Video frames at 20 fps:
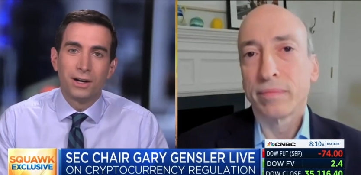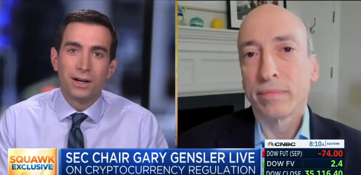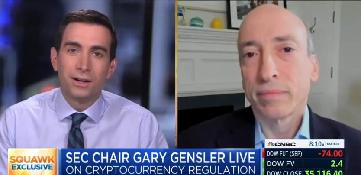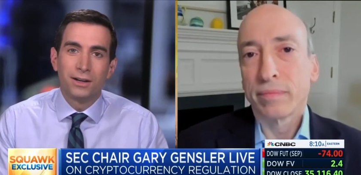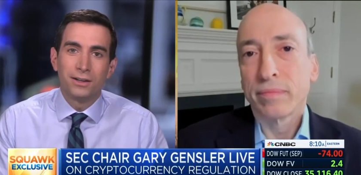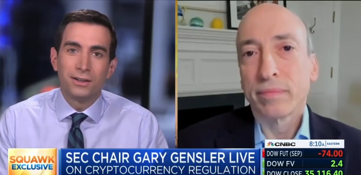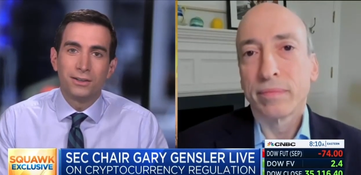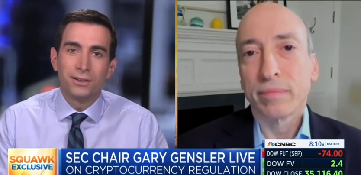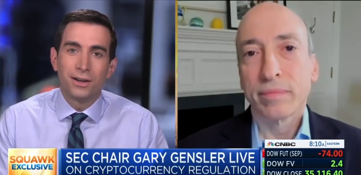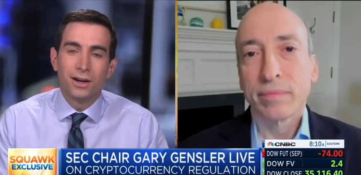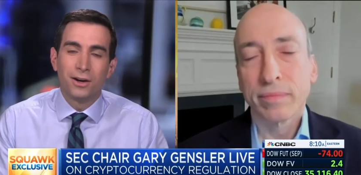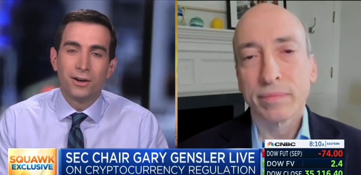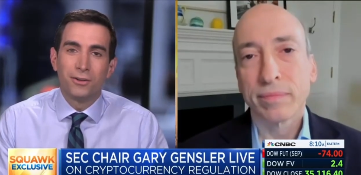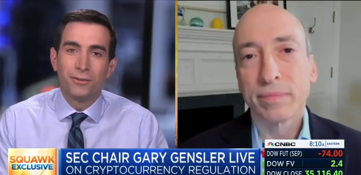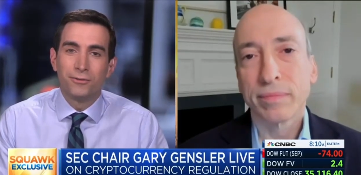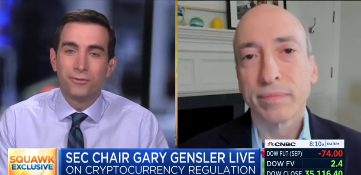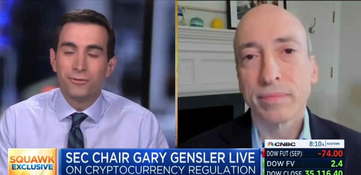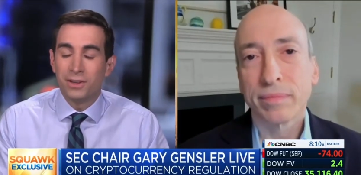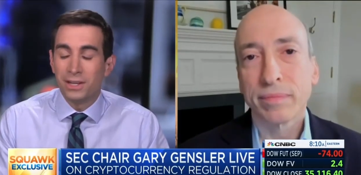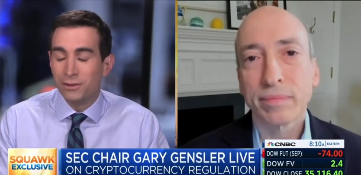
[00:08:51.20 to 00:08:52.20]
Speaker 1: uh,
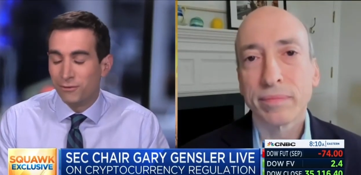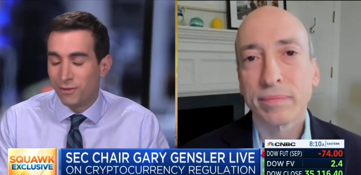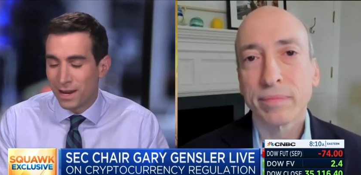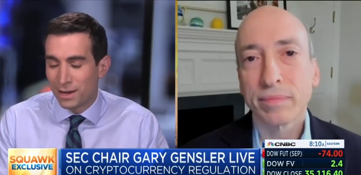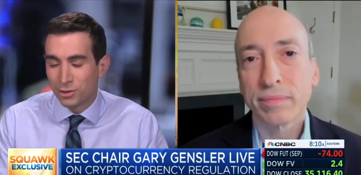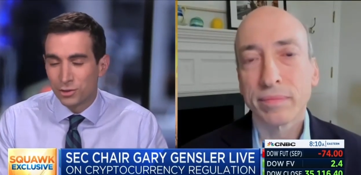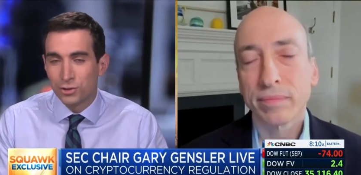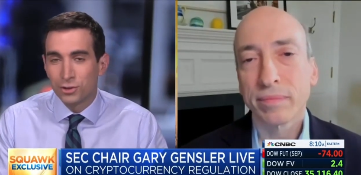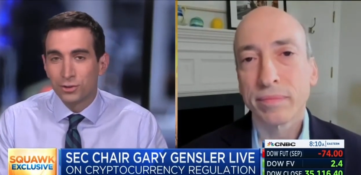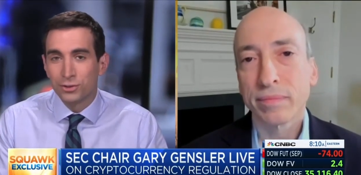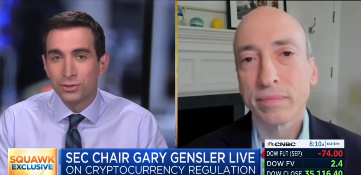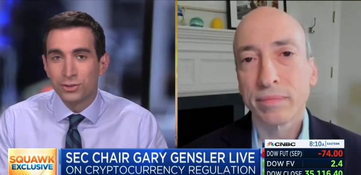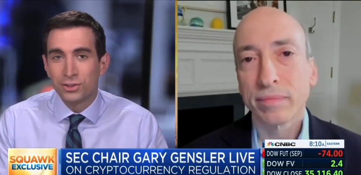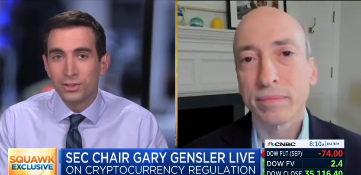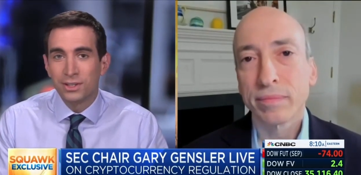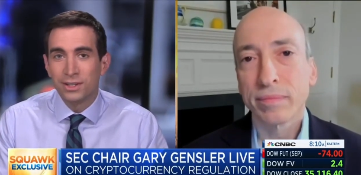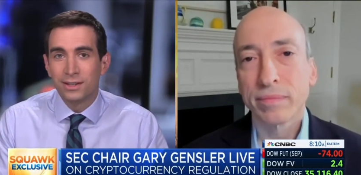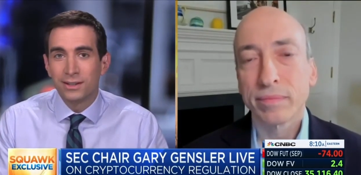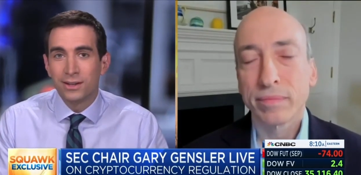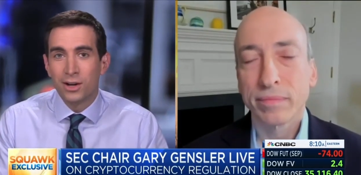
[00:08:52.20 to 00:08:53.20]
of
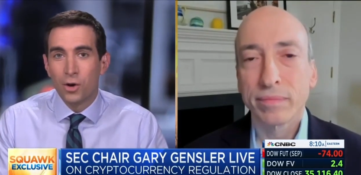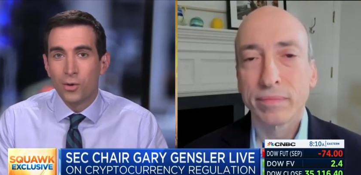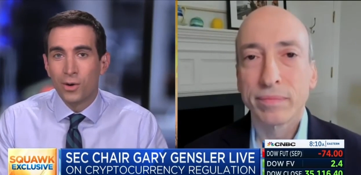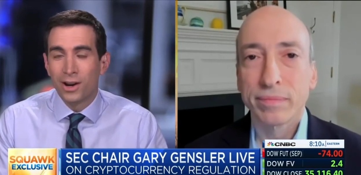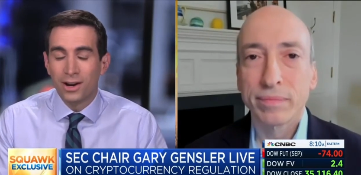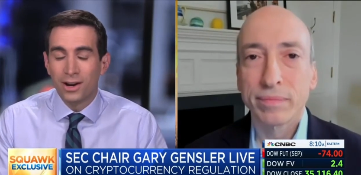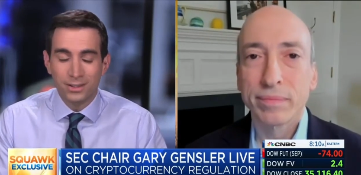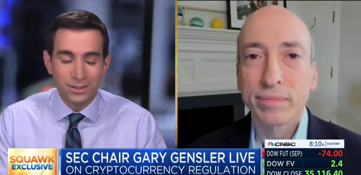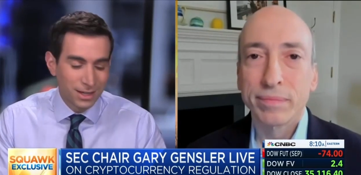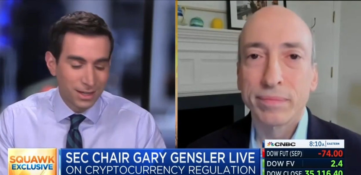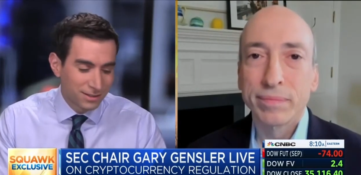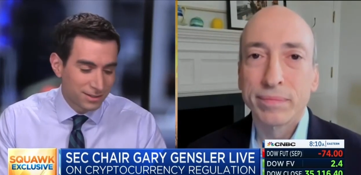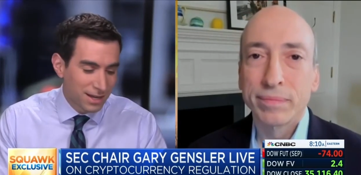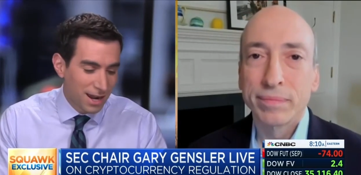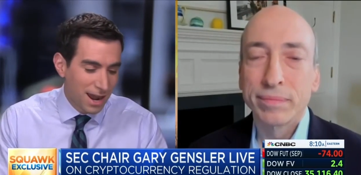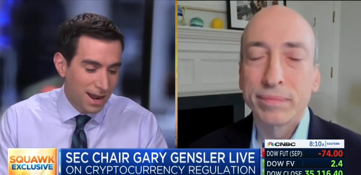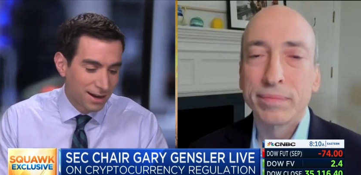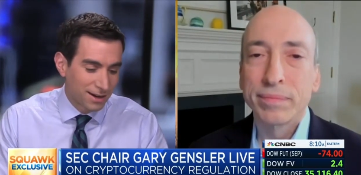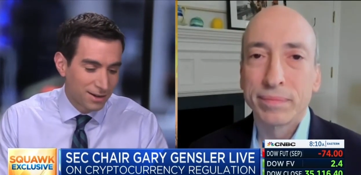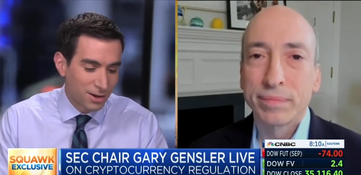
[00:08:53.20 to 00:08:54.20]
investors going on
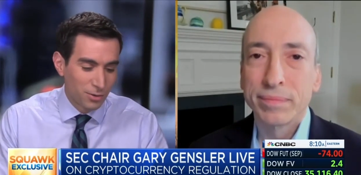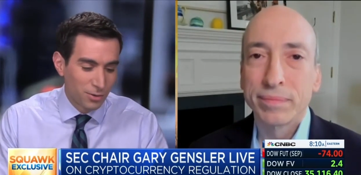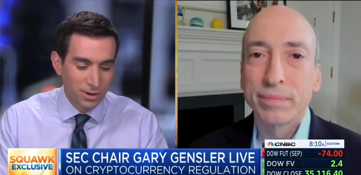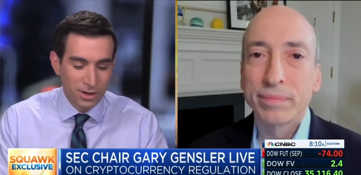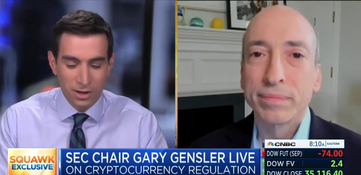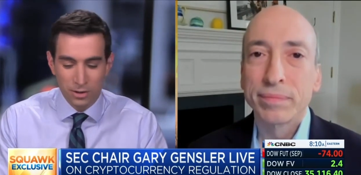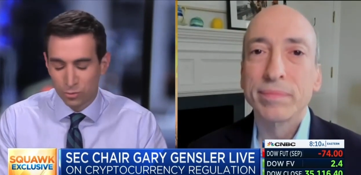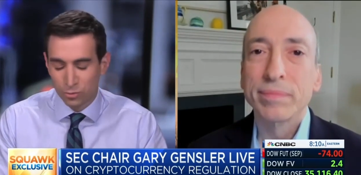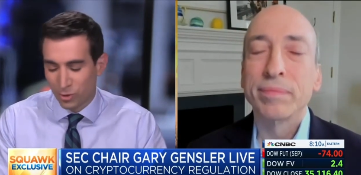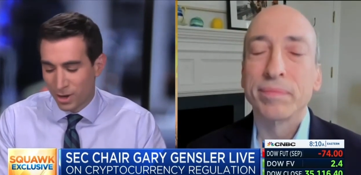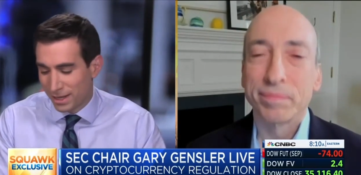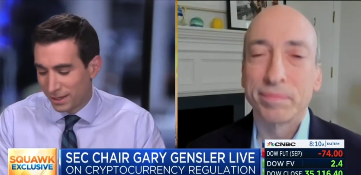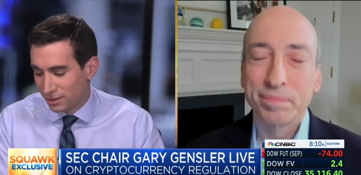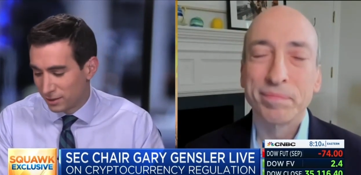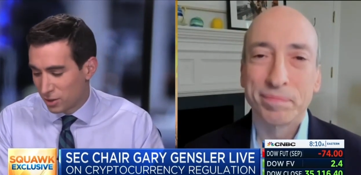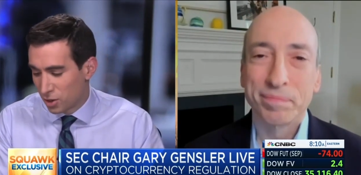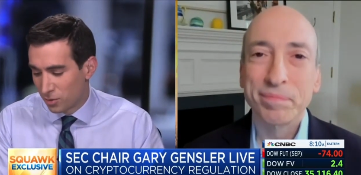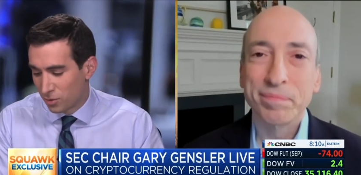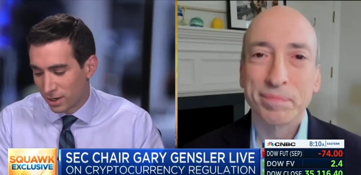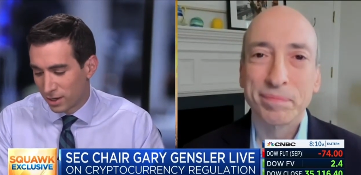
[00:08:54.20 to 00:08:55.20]
TikTok, going on
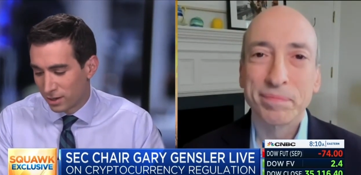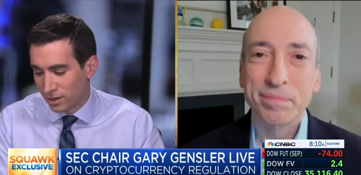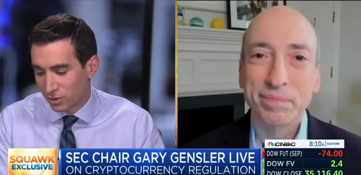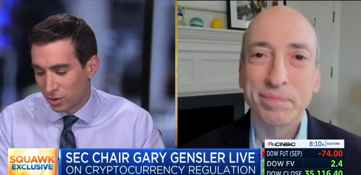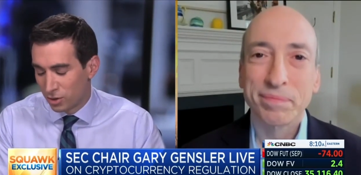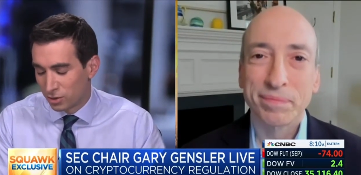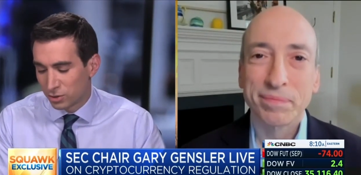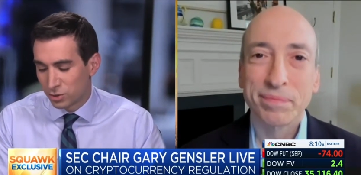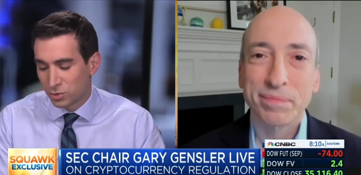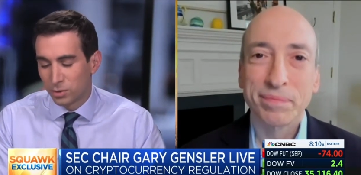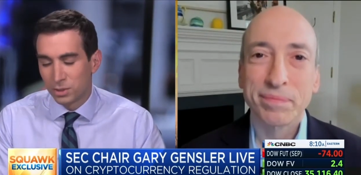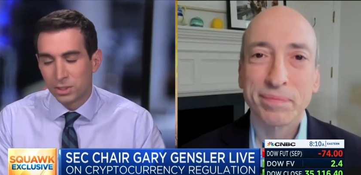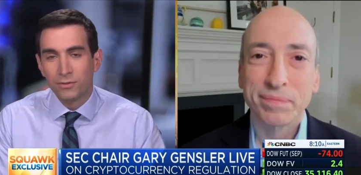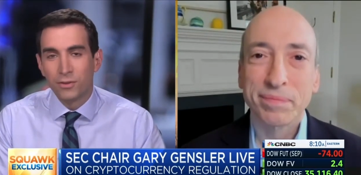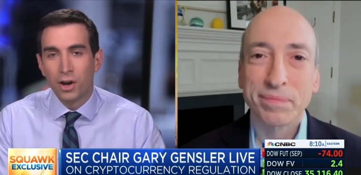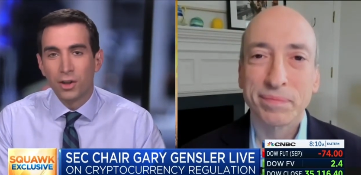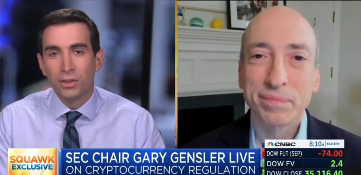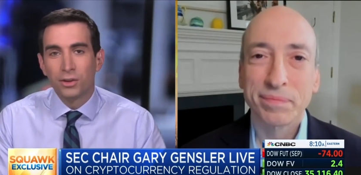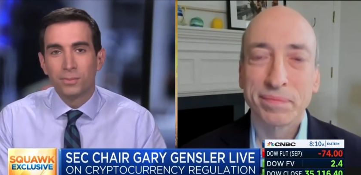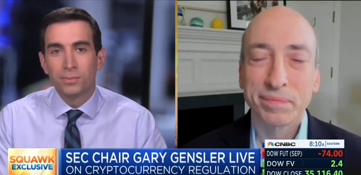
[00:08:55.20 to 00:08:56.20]
Reddit, going on all sorts
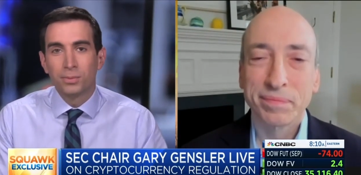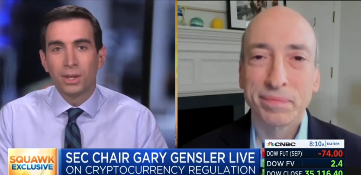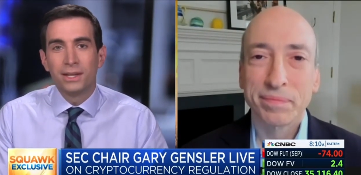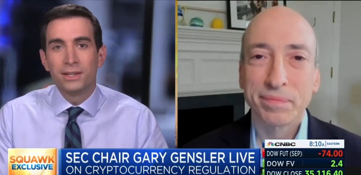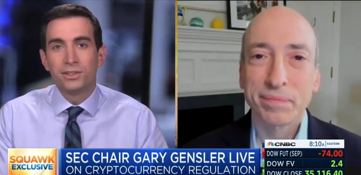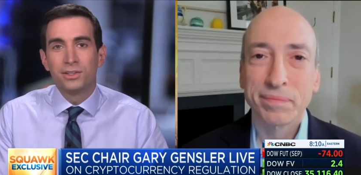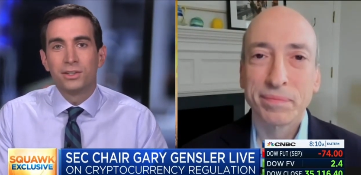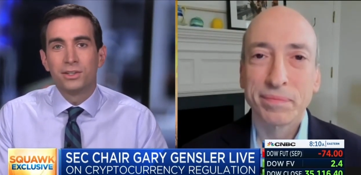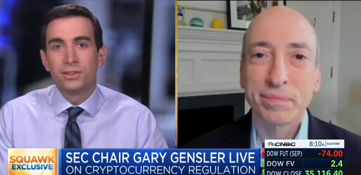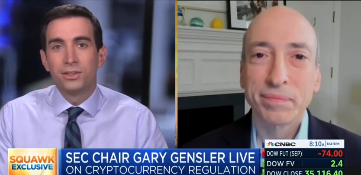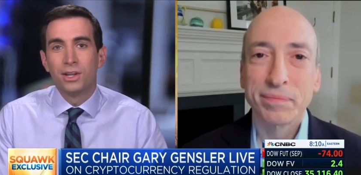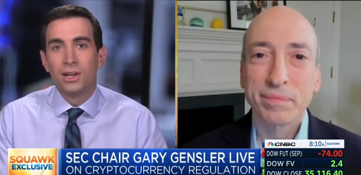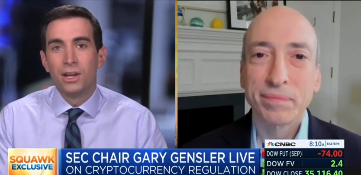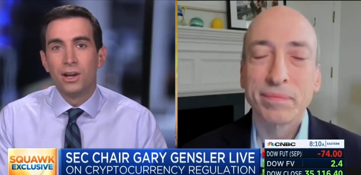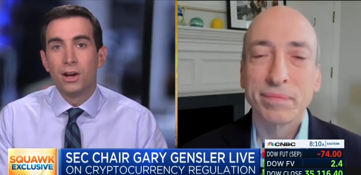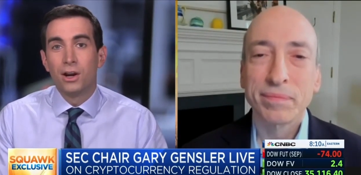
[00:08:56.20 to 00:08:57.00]
of other places